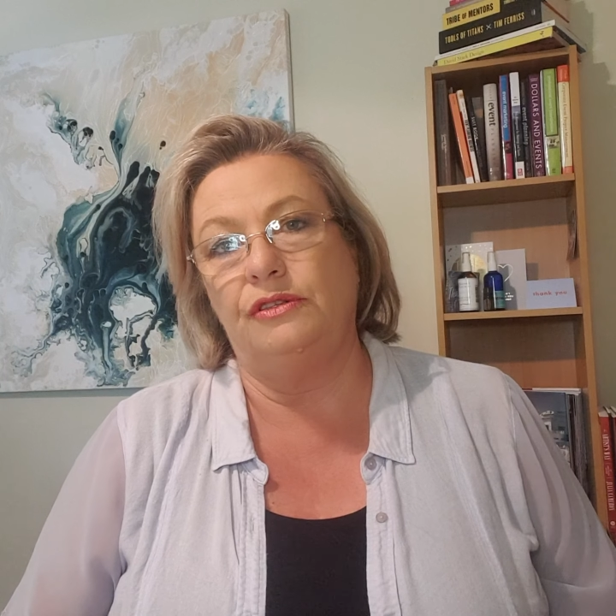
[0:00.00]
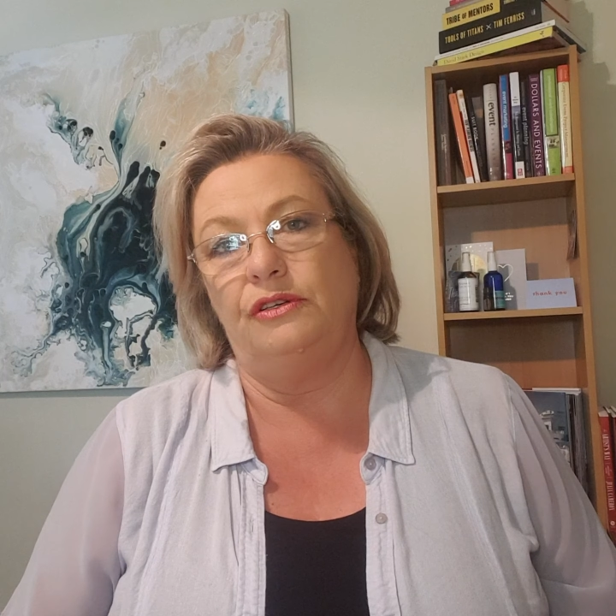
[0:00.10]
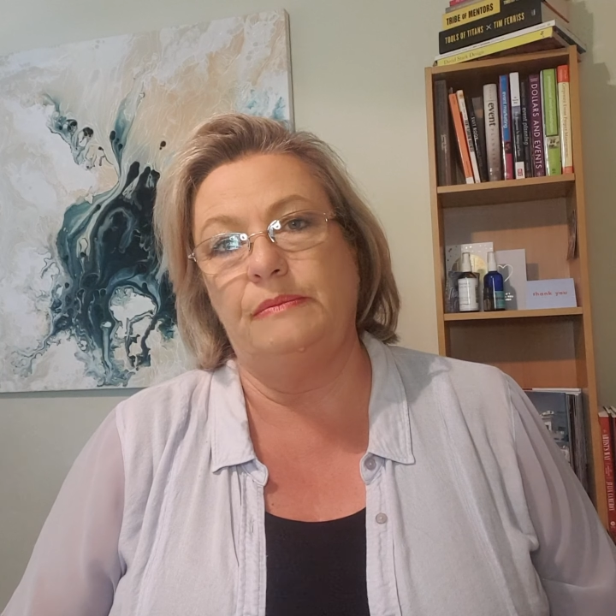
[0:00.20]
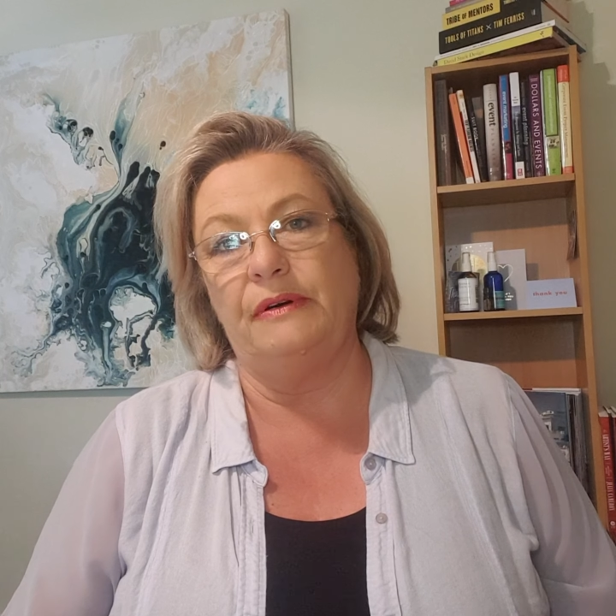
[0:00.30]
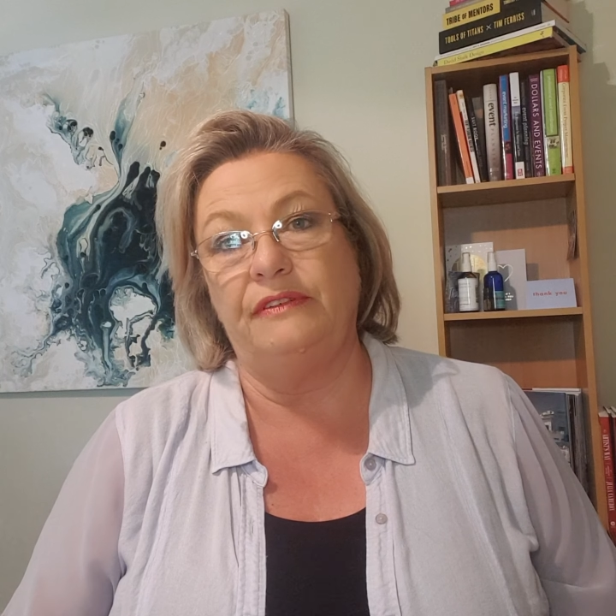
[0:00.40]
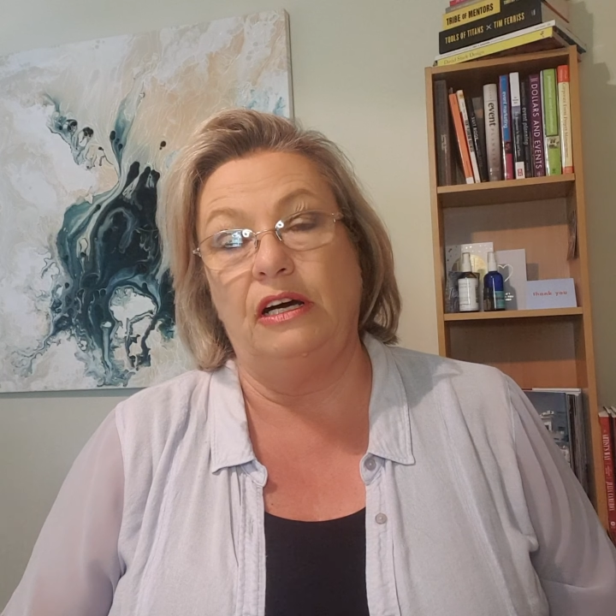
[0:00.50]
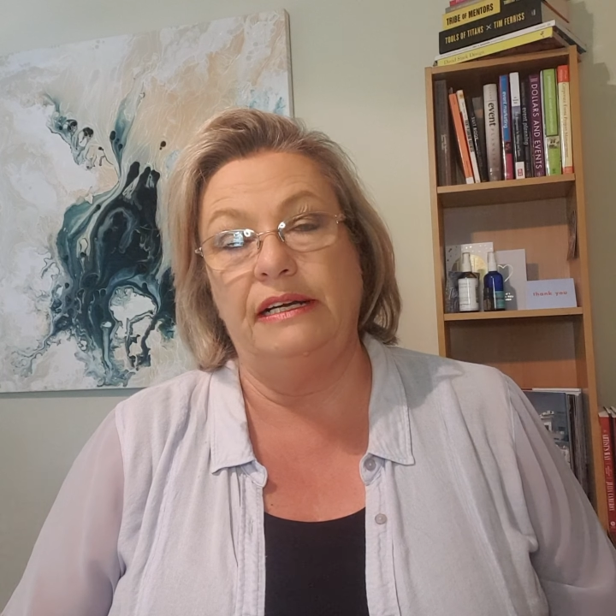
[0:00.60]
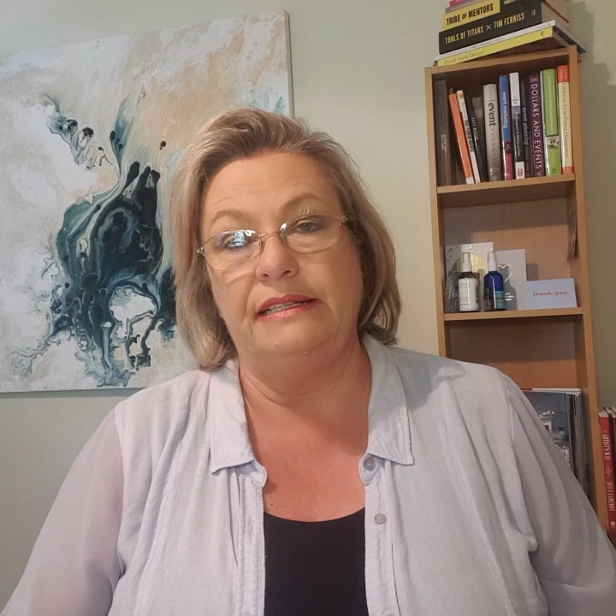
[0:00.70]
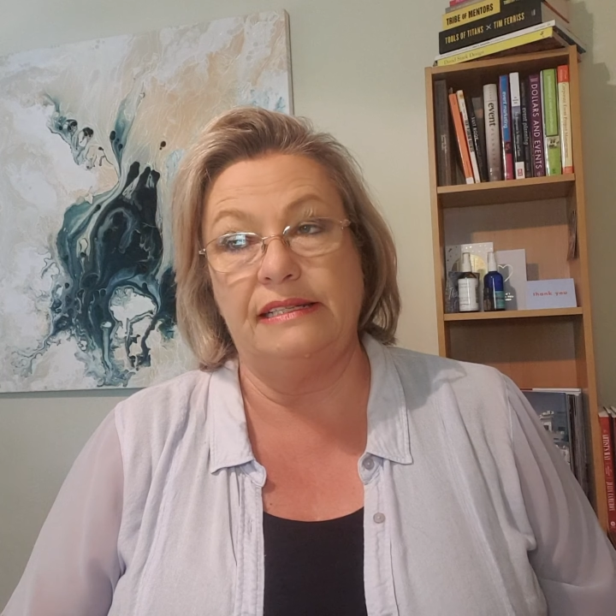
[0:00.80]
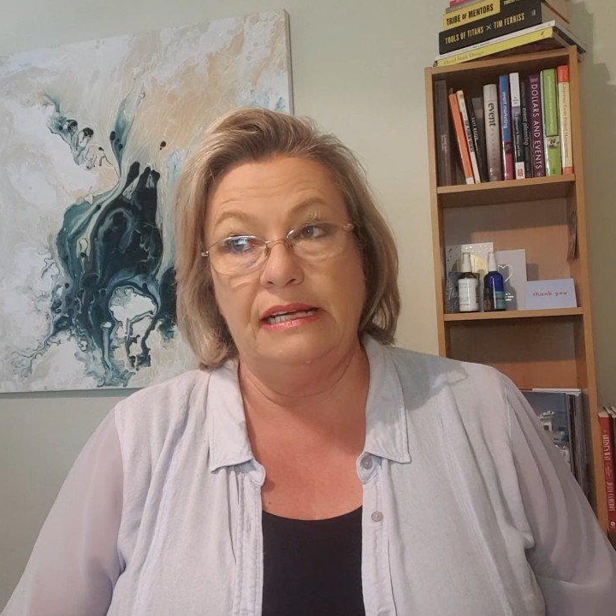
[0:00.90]
those
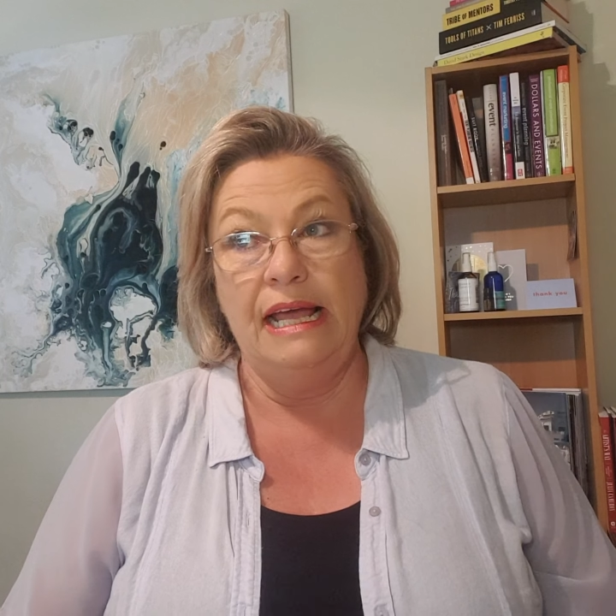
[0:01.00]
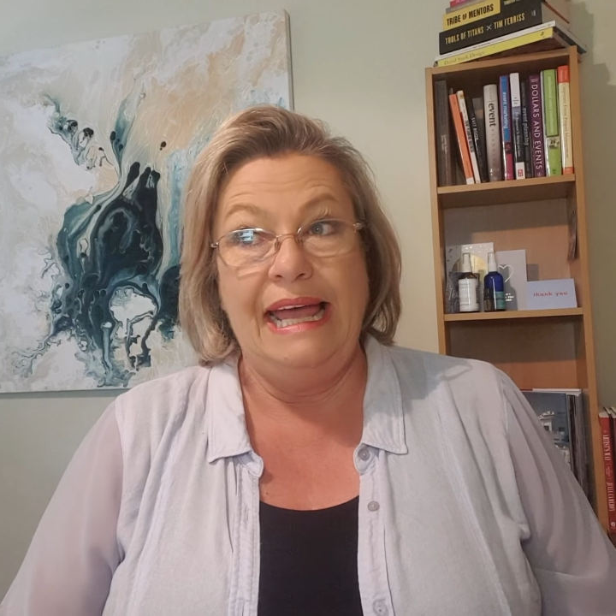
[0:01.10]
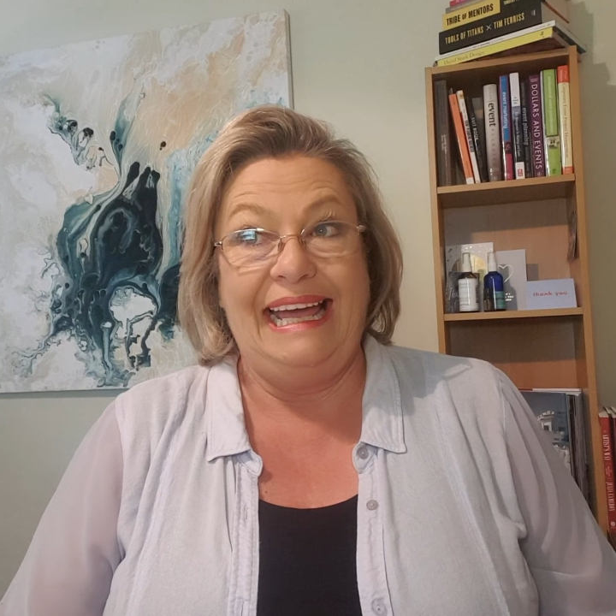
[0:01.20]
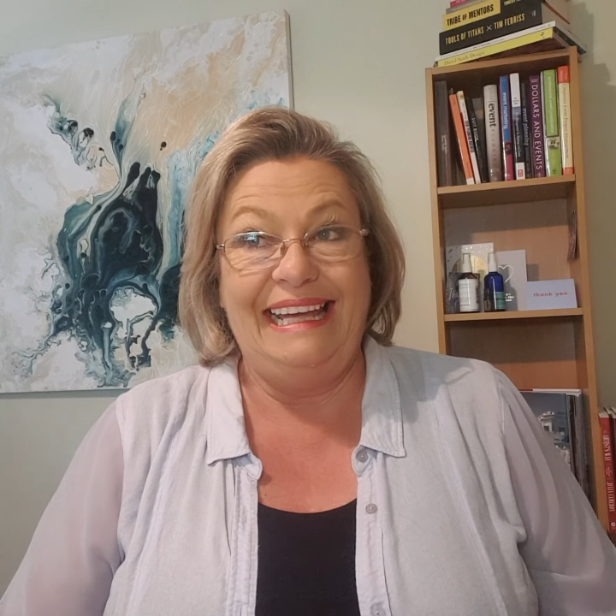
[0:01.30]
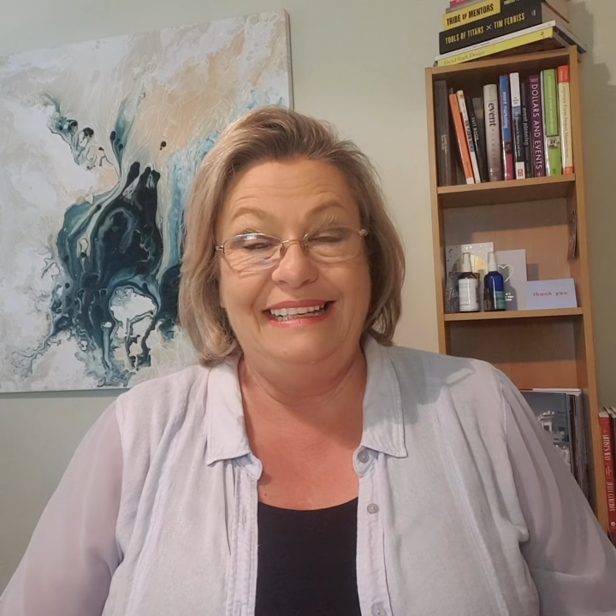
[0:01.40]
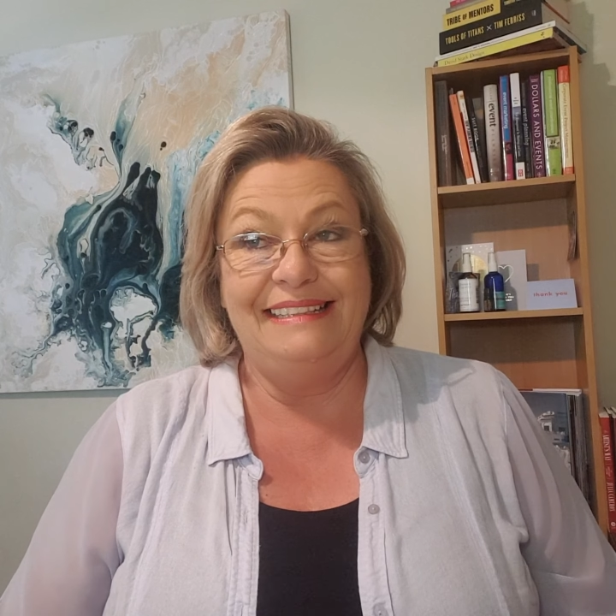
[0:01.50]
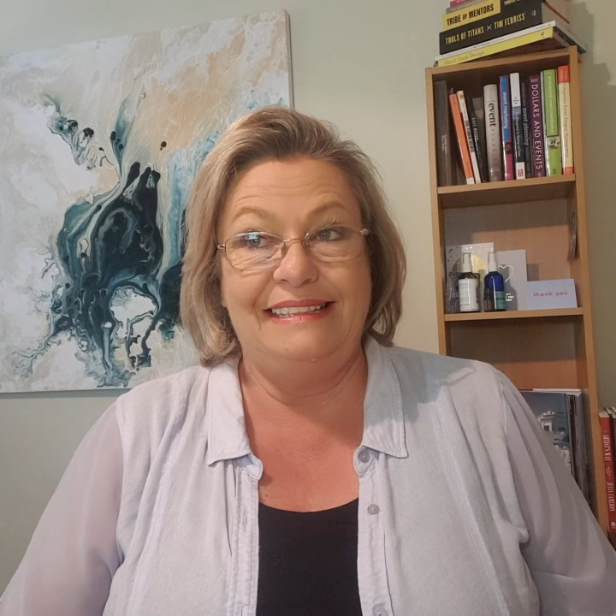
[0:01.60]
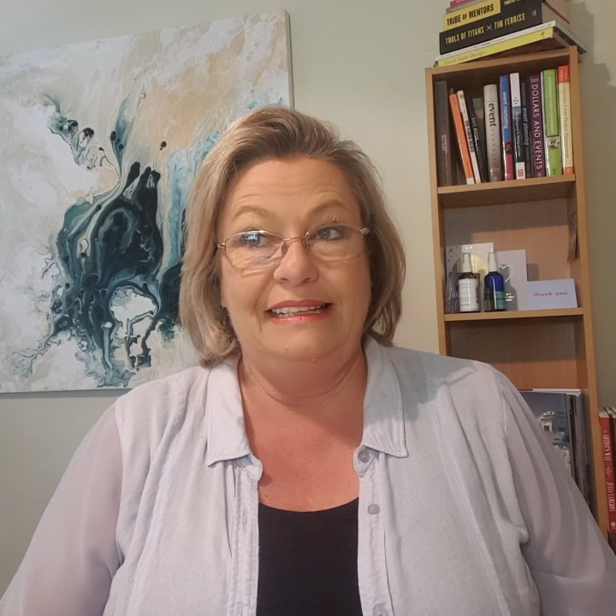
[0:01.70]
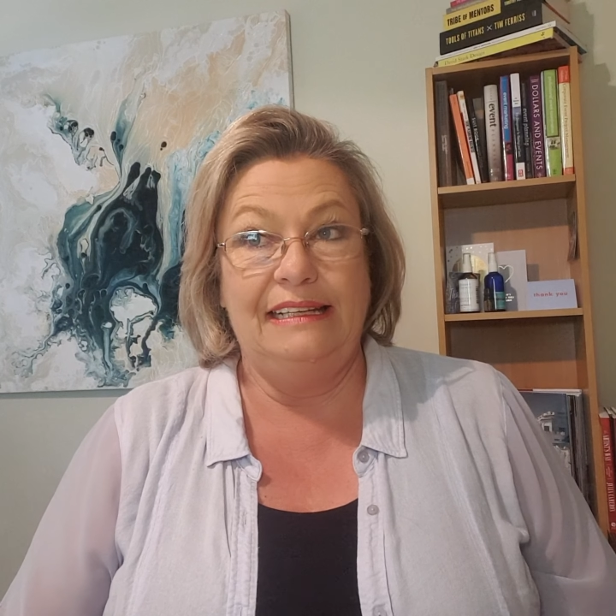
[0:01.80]
providers. And